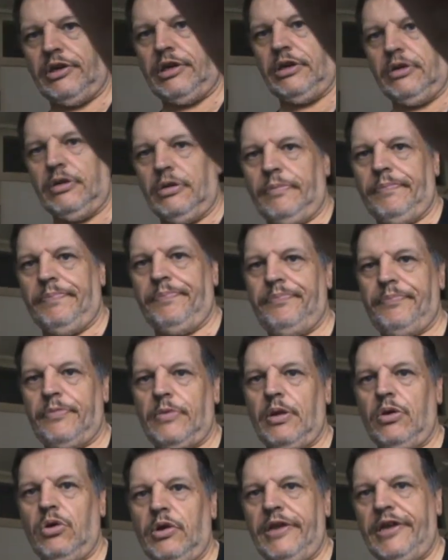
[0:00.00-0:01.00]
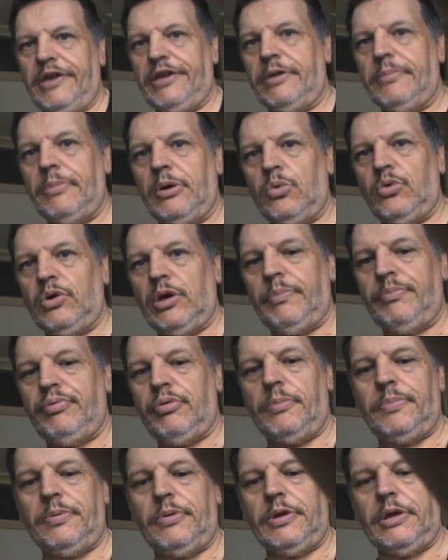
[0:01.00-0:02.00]
heat the mould up
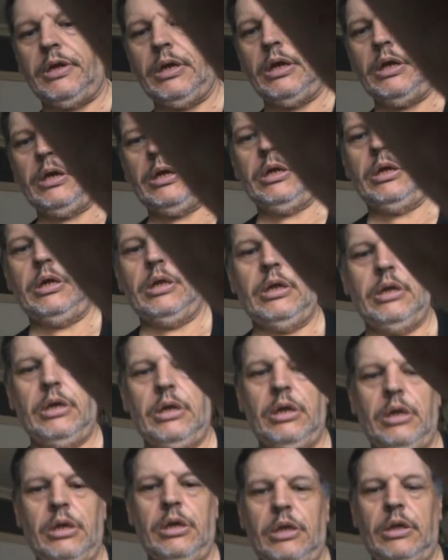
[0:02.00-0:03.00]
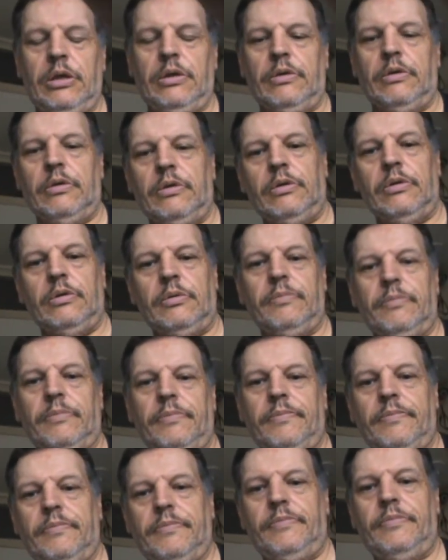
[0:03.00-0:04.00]
properly. You
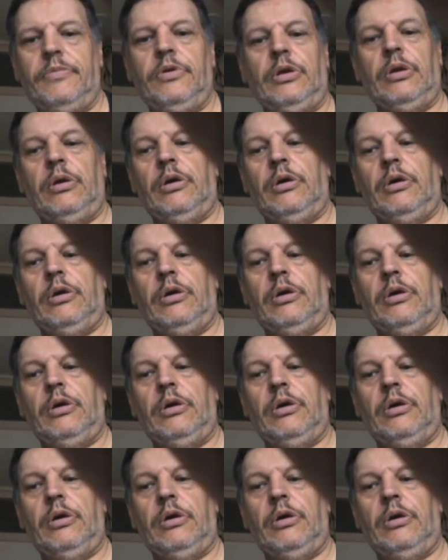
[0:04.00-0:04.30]
know,